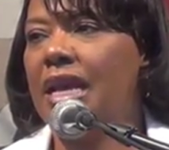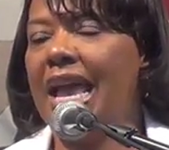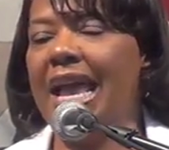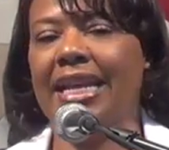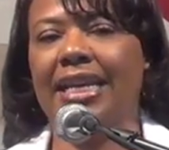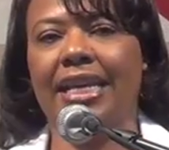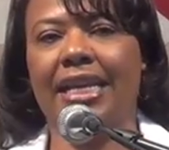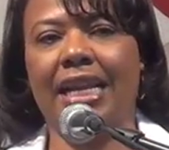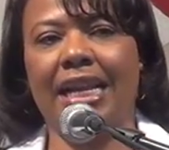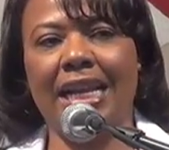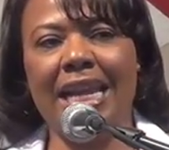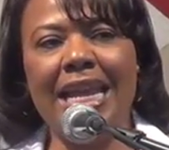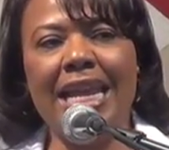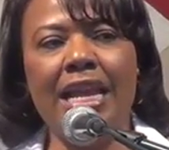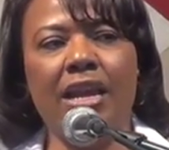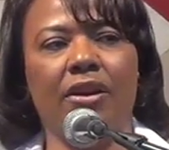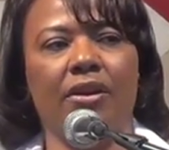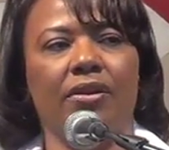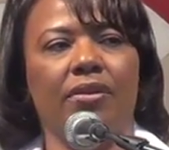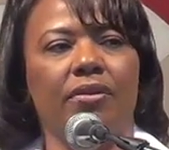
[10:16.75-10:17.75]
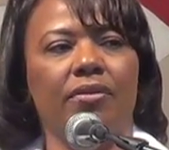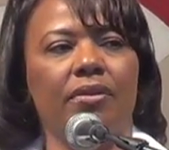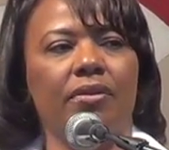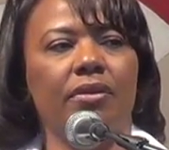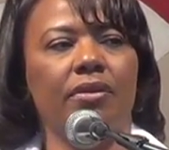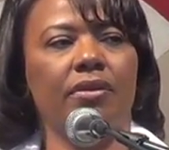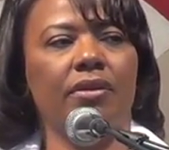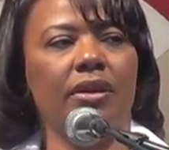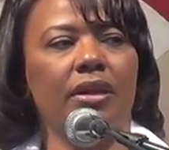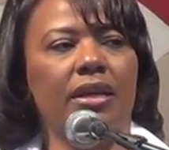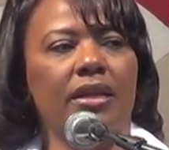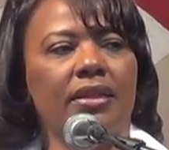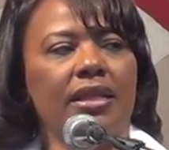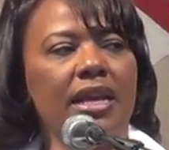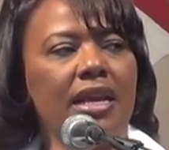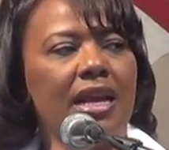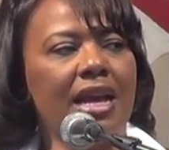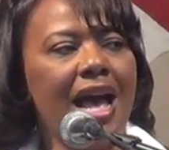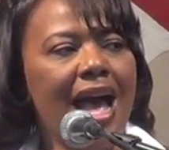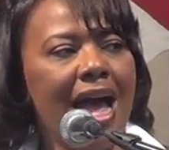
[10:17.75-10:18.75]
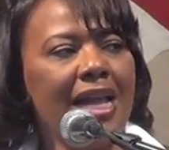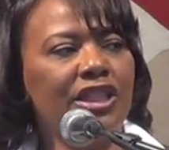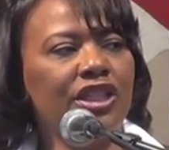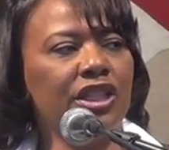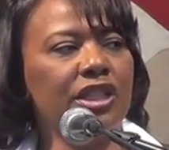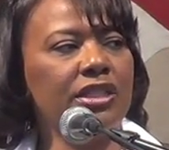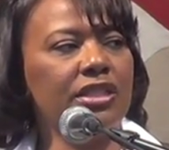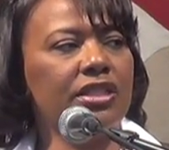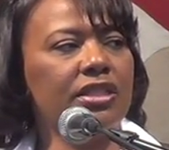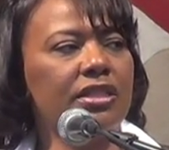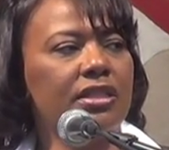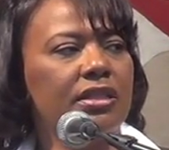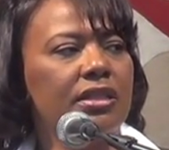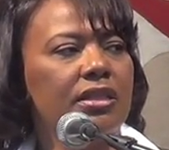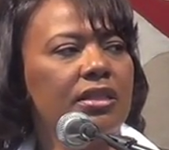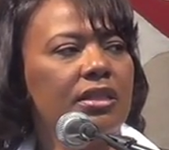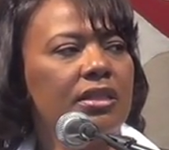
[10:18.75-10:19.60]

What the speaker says: and clear their conscience,